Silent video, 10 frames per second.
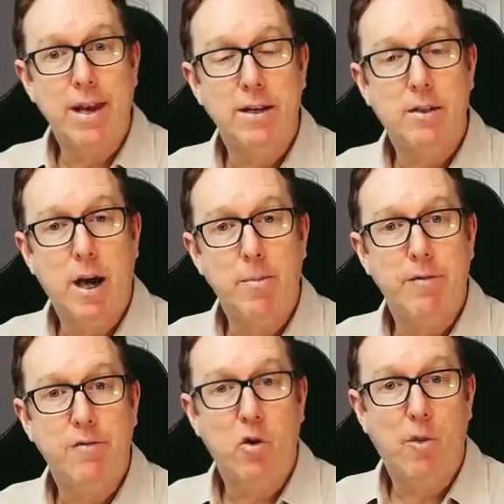any type
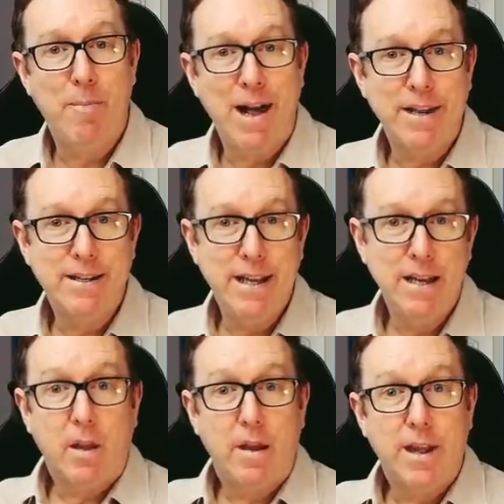of
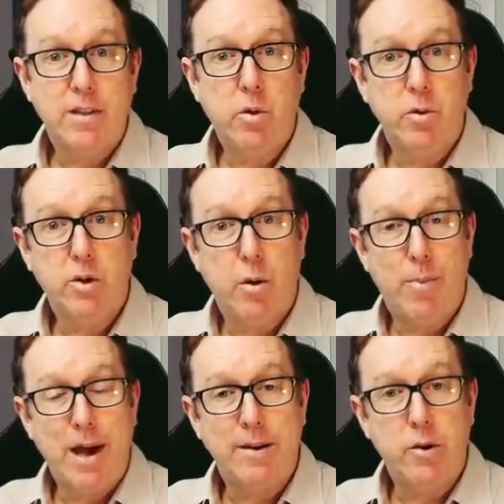normality. And that's also
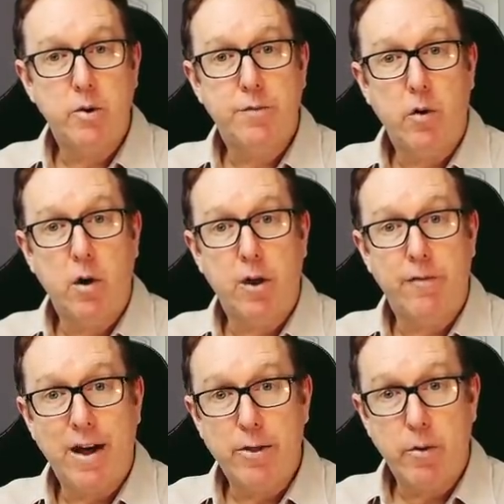bad news for a lot
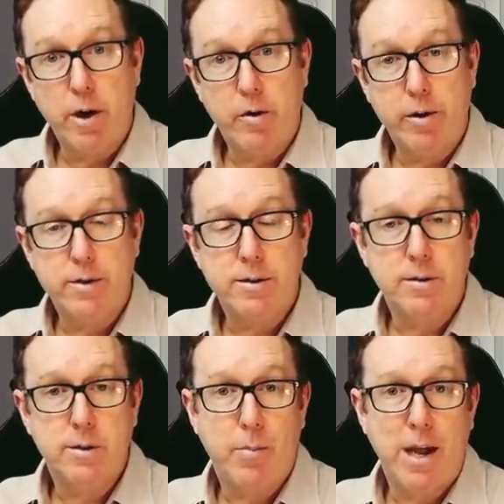of other areas
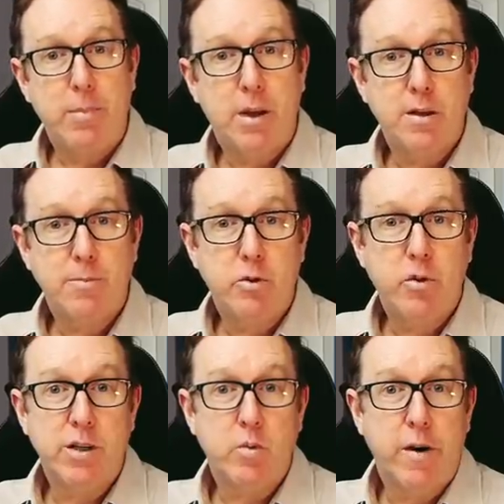in Spain, because
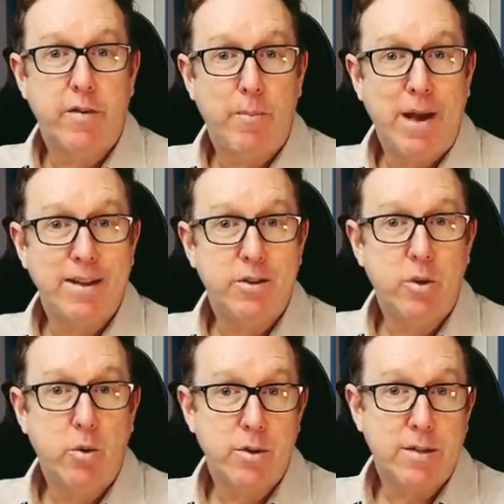Madrid is one of the main
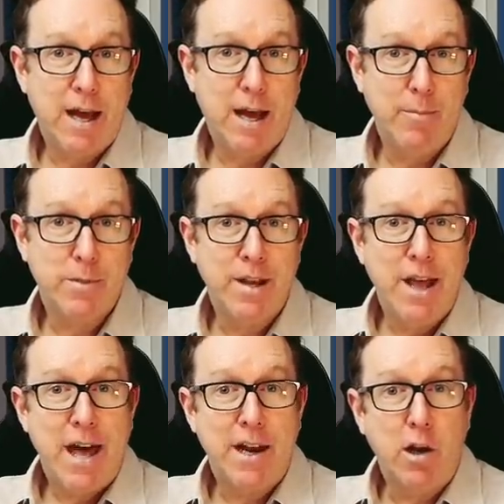tourist hubs,
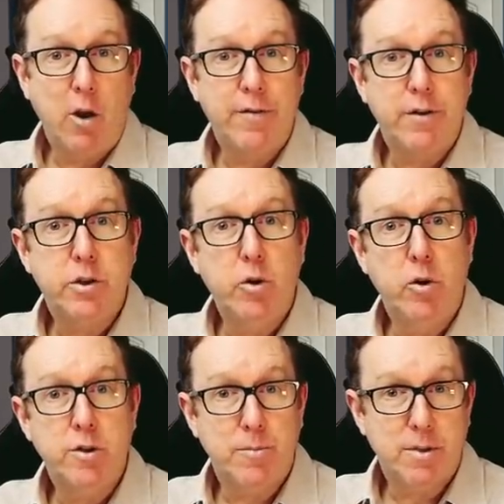and a lot of the
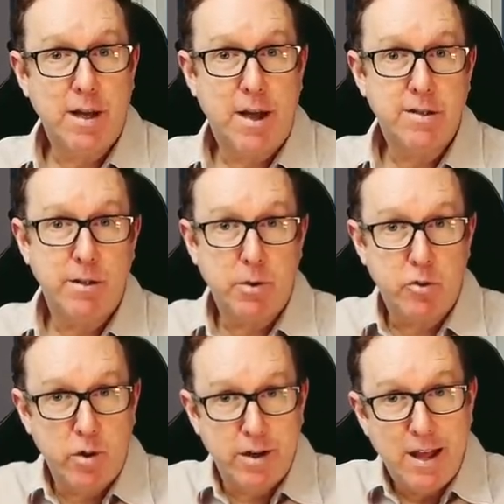tourism starts in
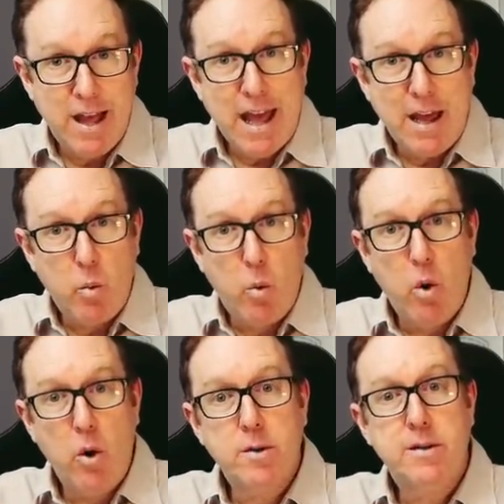Madrid and
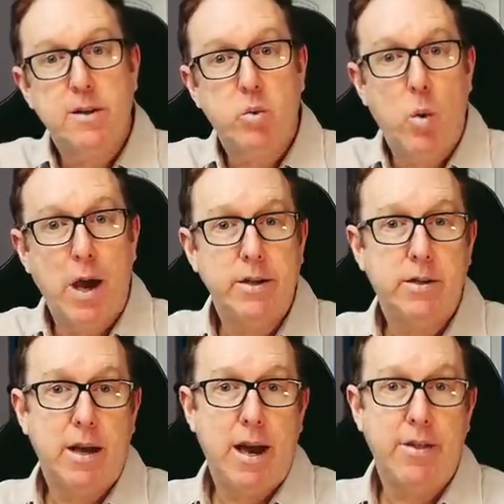works its way
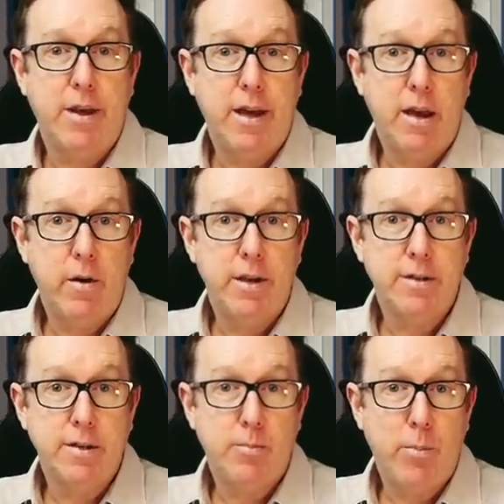to other
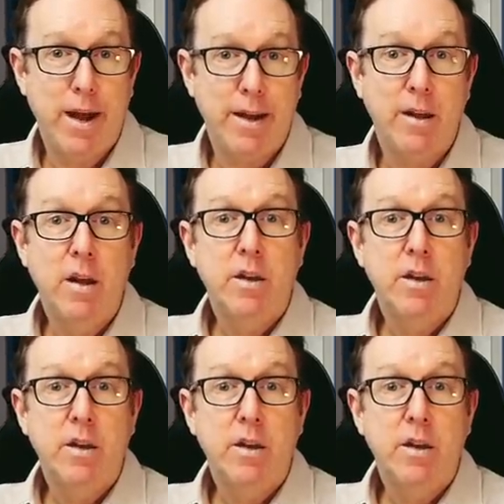areas in Spain.